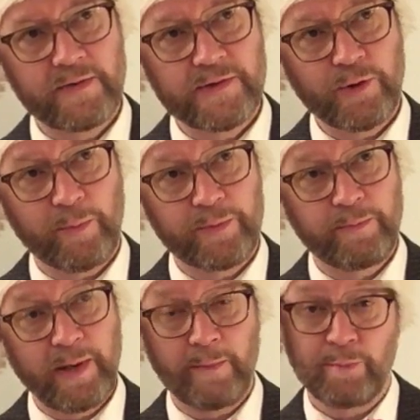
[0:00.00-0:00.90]
stopped
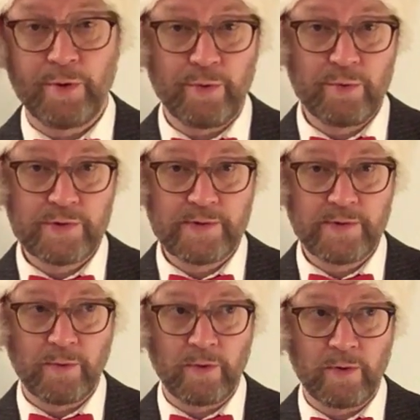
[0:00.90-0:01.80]
being produced,
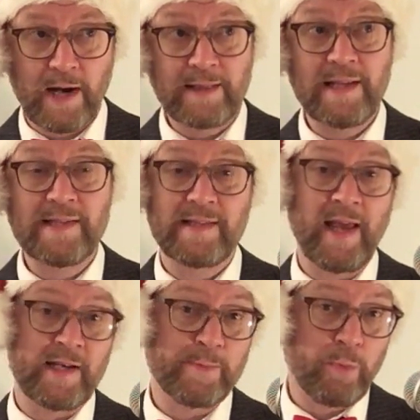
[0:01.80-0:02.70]
or at least
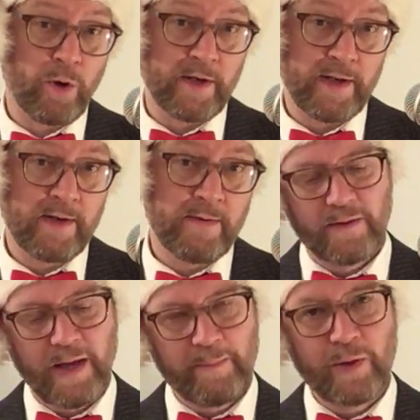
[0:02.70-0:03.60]
exported,
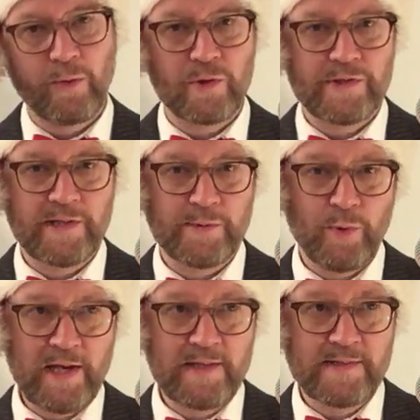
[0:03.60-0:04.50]
and because the
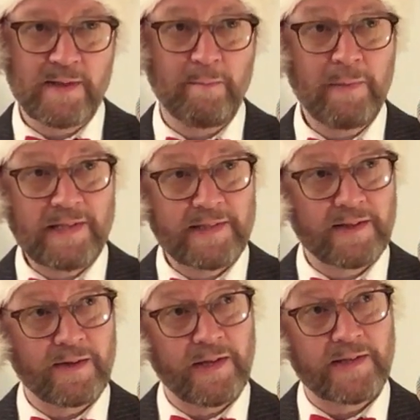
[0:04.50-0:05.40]
Swedes
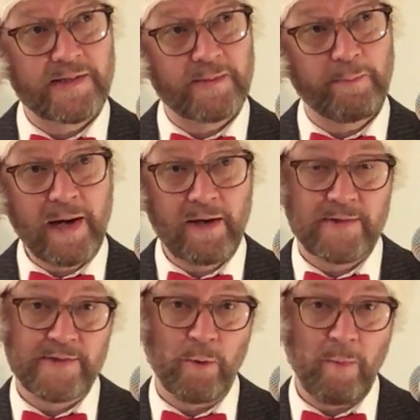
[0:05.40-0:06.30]
missed this beer
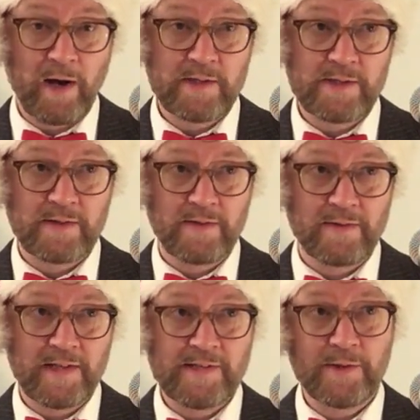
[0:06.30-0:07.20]
so much,
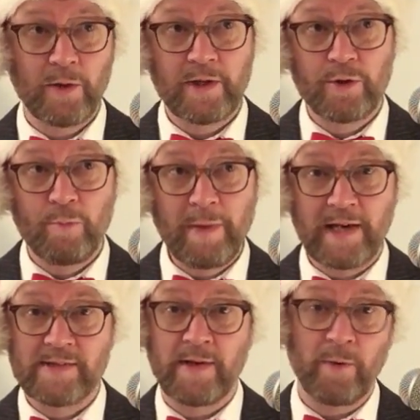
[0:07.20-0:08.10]
they started to
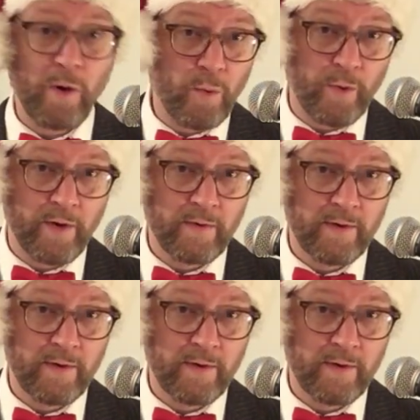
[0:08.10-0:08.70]
mix their own,